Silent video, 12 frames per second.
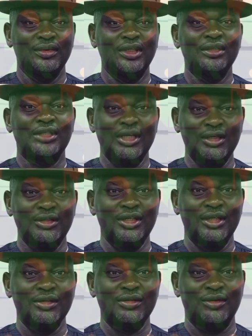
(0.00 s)

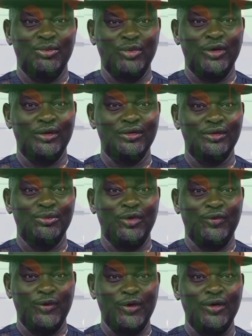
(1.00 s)
intelligence report
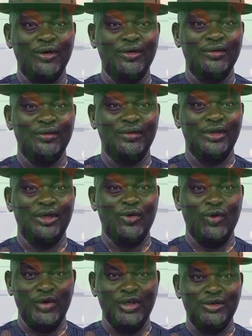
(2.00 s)
before they
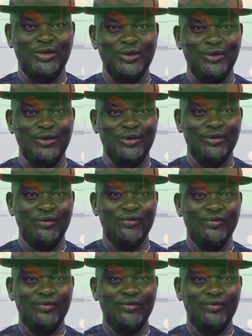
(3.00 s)
go into